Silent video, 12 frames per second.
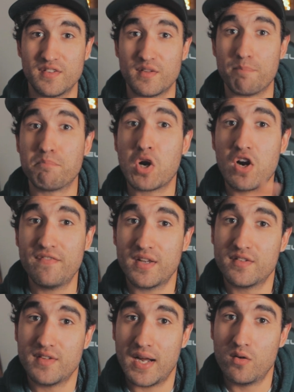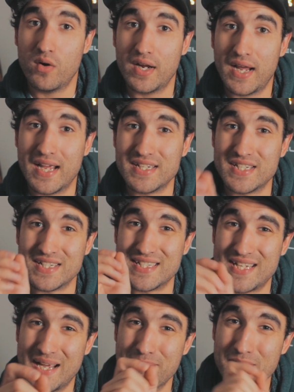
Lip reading: is a perfect segue into tip